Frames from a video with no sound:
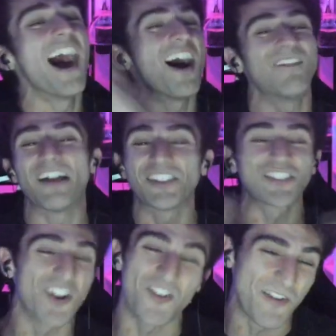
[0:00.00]
um, I'm
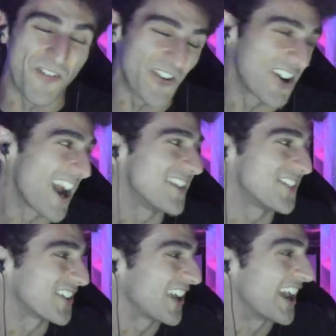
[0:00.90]
just so grateful for your
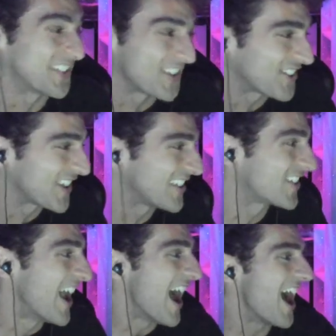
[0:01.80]
guys'
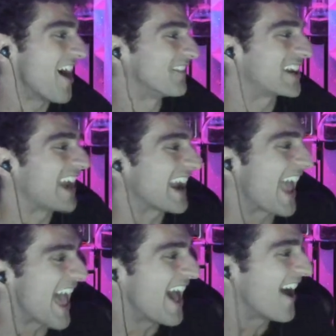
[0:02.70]
existence. Um, good night,
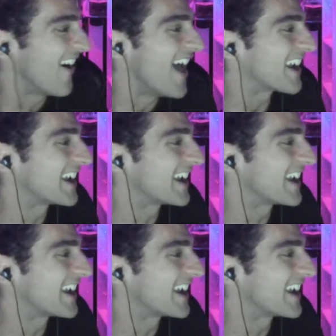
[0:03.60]
L.